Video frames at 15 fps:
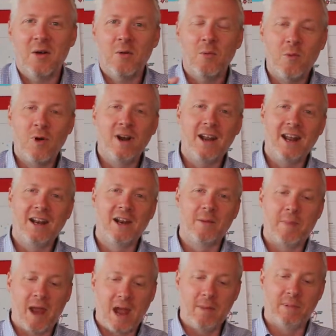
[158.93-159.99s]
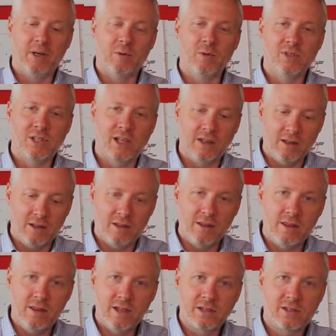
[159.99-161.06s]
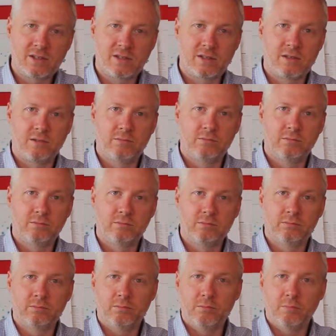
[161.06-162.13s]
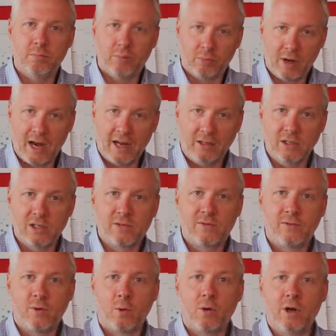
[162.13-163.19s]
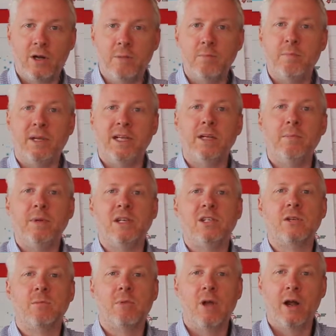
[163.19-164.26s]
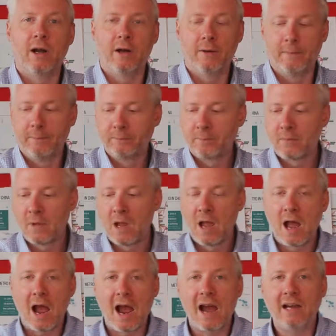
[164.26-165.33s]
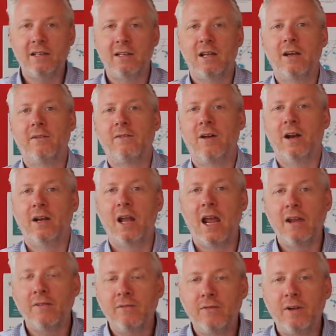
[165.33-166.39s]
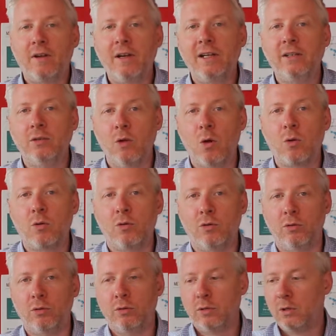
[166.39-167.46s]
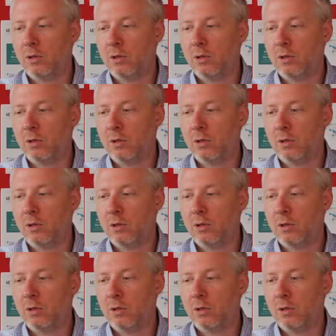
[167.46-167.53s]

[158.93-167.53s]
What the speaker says: what ended up happening was that this brand, this foreign B2B supplier, identified a very local